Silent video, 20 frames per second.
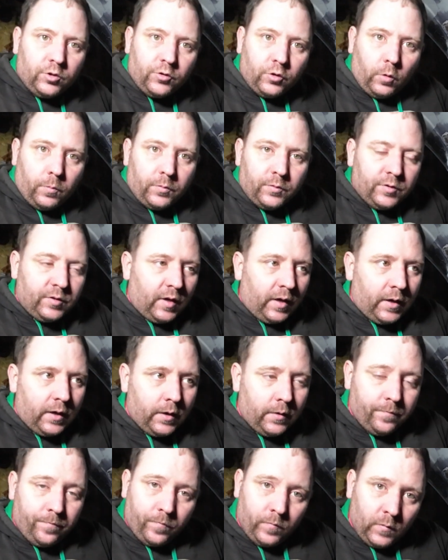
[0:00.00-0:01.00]
stop and say
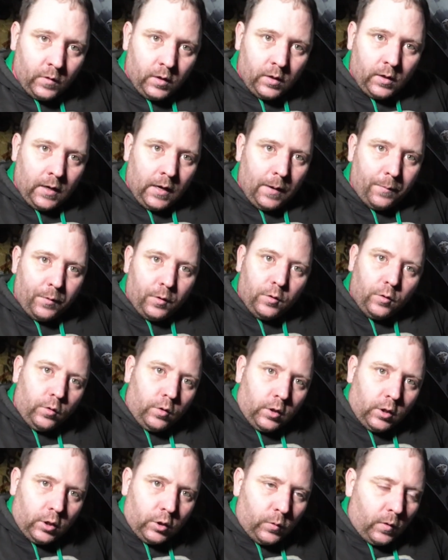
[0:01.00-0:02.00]
Happy New
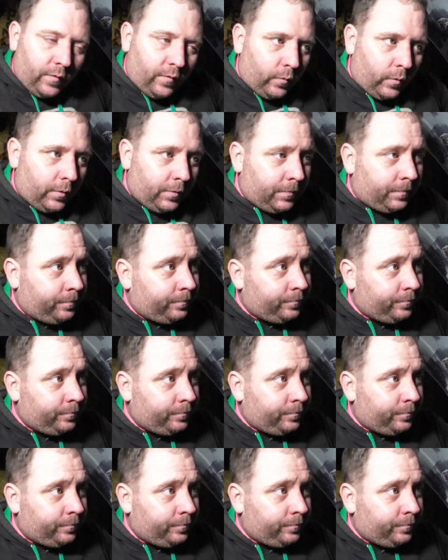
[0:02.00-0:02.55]
Year to everyone,